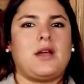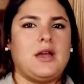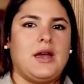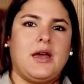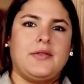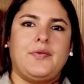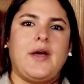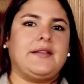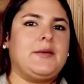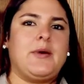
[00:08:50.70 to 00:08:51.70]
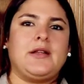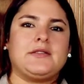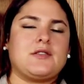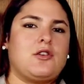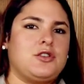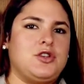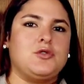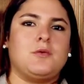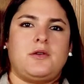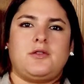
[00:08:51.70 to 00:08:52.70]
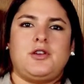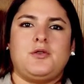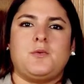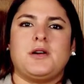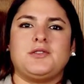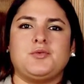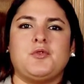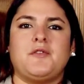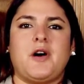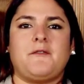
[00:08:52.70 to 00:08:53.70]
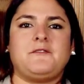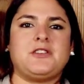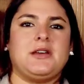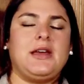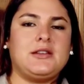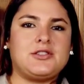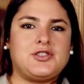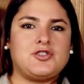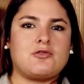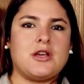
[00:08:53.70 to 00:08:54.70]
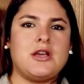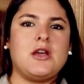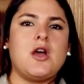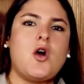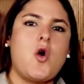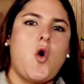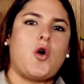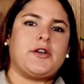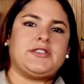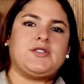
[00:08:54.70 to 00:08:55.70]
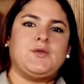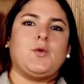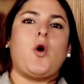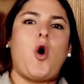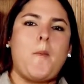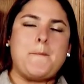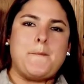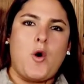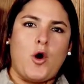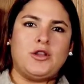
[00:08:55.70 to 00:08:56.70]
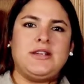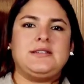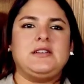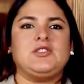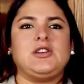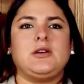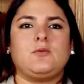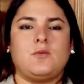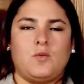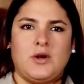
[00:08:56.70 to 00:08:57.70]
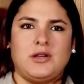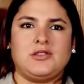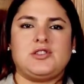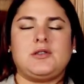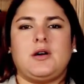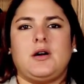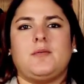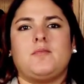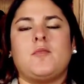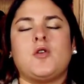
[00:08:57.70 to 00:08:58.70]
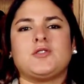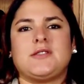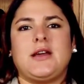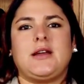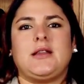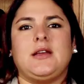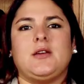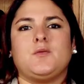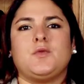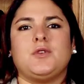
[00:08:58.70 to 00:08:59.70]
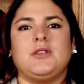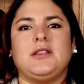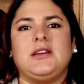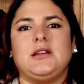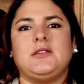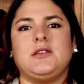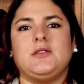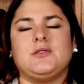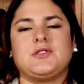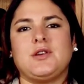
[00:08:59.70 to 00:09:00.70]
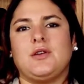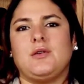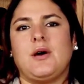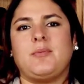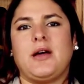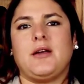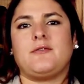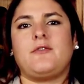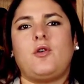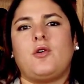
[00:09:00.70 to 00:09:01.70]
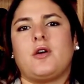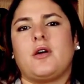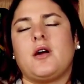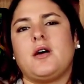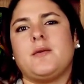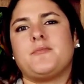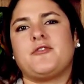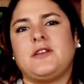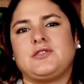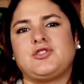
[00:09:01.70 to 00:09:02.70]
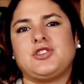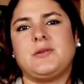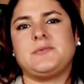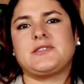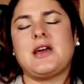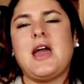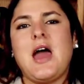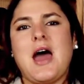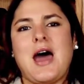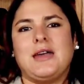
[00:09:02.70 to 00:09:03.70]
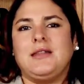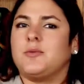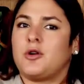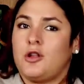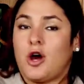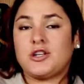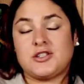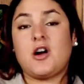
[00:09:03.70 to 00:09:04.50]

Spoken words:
And that depends on you whether you want to move off to industry or to only teaching, which most likely would lead you to applying for professorships at liberal arts